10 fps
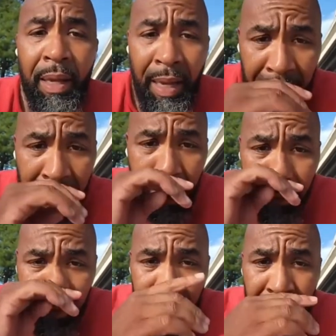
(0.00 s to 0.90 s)

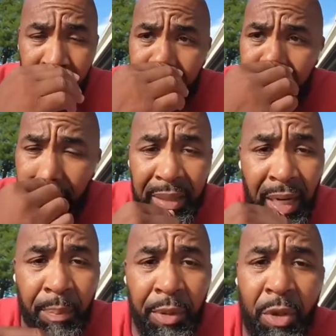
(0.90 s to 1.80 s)
And this
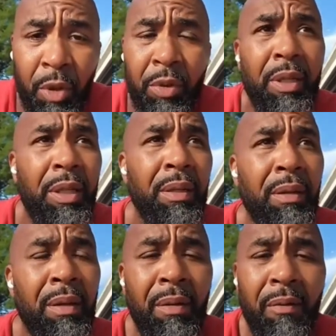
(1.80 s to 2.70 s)
opportunity,
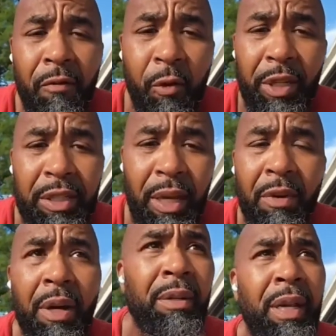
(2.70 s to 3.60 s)

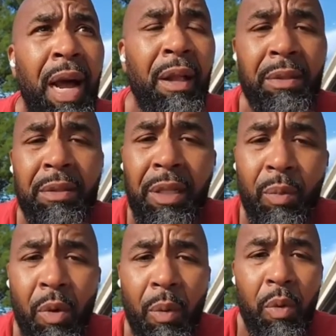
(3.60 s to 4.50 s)
$4,700
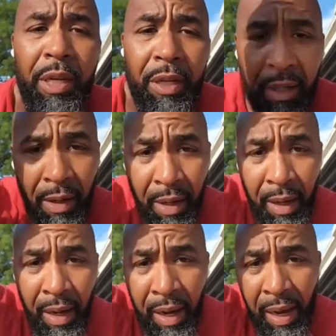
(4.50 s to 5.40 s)
in 1 week,
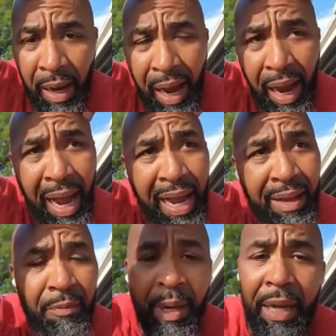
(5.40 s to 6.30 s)
I
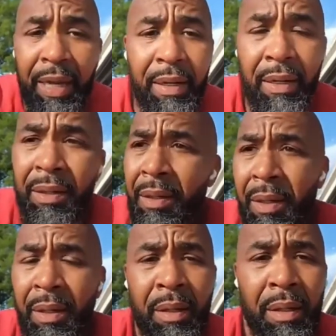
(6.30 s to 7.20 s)
have made
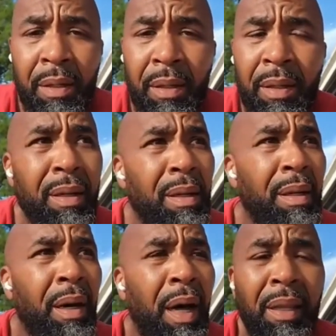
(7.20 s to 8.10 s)

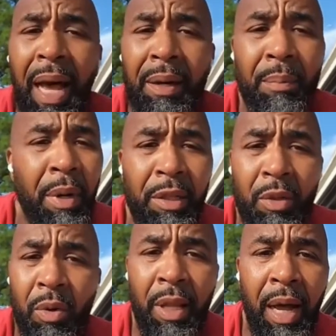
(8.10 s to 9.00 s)
a lot of money
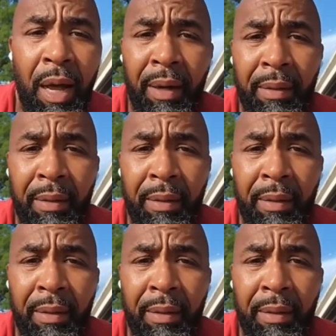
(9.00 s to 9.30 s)
online